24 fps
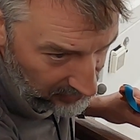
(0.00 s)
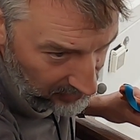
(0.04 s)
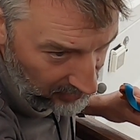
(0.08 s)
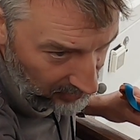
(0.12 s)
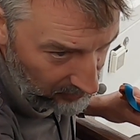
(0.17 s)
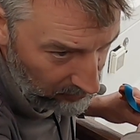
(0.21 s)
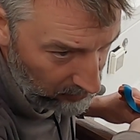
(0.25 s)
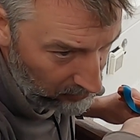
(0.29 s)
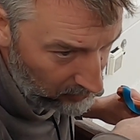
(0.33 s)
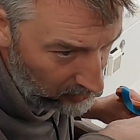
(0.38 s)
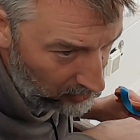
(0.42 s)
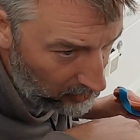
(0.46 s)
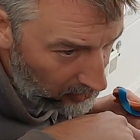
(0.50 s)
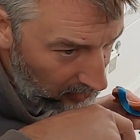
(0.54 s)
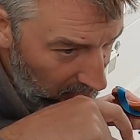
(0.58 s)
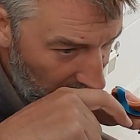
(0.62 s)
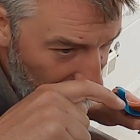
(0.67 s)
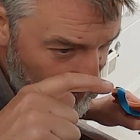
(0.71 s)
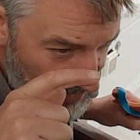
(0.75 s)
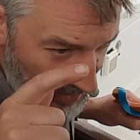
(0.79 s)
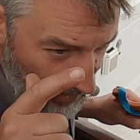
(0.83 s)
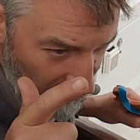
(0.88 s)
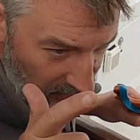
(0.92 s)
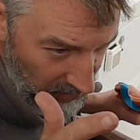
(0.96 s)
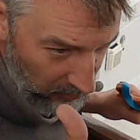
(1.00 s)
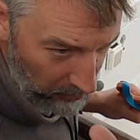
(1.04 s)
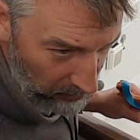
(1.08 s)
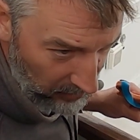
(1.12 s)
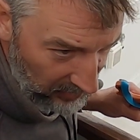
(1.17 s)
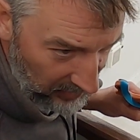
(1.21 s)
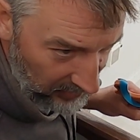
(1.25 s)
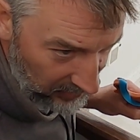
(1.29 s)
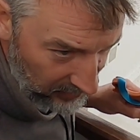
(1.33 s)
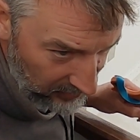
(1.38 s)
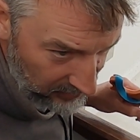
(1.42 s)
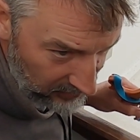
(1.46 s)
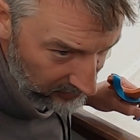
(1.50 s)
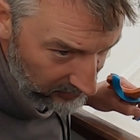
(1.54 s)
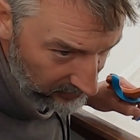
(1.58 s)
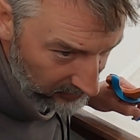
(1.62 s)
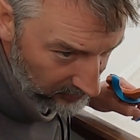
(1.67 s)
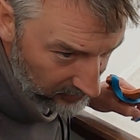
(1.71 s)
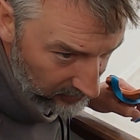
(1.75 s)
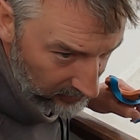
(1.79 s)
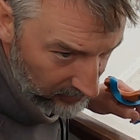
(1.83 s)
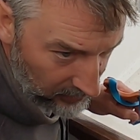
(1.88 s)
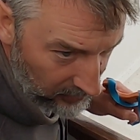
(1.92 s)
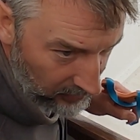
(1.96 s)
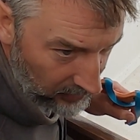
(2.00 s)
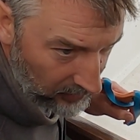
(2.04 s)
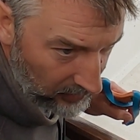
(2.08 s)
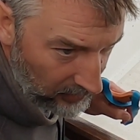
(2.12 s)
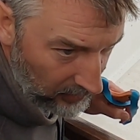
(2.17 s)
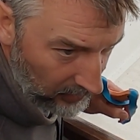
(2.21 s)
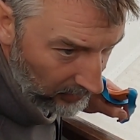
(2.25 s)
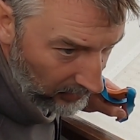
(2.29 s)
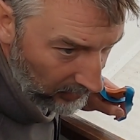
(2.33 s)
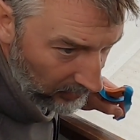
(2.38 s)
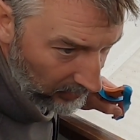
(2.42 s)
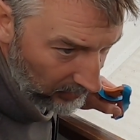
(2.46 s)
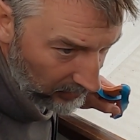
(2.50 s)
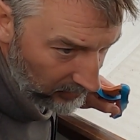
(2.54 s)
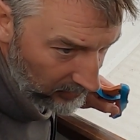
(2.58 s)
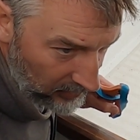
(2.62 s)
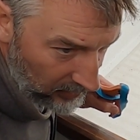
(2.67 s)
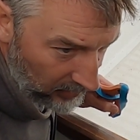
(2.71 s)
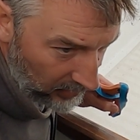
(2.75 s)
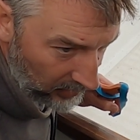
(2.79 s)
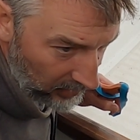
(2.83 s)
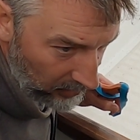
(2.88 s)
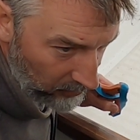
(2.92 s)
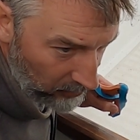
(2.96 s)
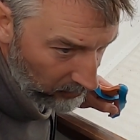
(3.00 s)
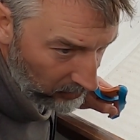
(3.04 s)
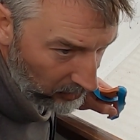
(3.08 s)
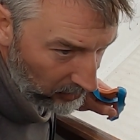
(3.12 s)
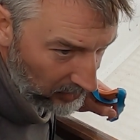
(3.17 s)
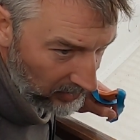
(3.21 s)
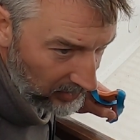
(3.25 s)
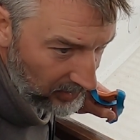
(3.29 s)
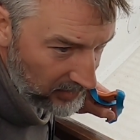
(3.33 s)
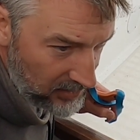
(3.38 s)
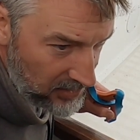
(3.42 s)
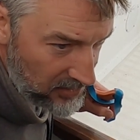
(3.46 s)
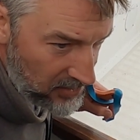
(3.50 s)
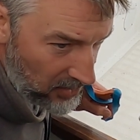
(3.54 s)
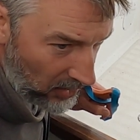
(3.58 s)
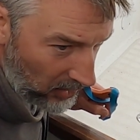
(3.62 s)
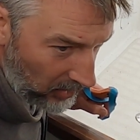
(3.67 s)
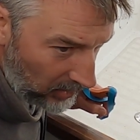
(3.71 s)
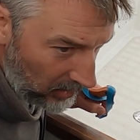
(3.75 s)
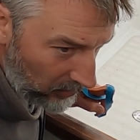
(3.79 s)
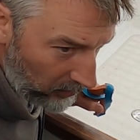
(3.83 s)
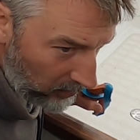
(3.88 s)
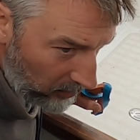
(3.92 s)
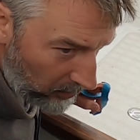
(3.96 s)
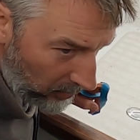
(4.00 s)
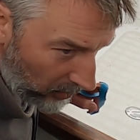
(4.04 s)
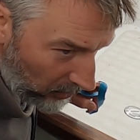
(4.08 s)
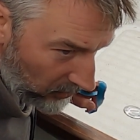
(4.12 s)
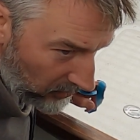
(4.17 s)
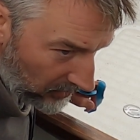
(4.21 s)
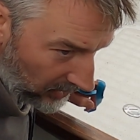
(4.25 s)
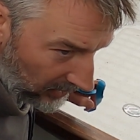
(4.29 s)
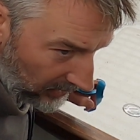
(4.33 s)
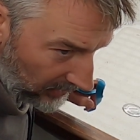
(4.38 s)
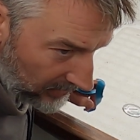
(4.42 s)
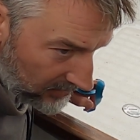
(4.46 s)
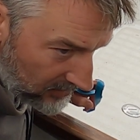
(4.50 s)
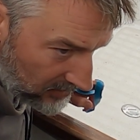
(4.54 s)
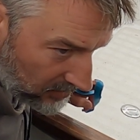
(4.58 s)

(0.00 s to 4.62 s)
I'm looking down the band and I am looking at the target with both eyes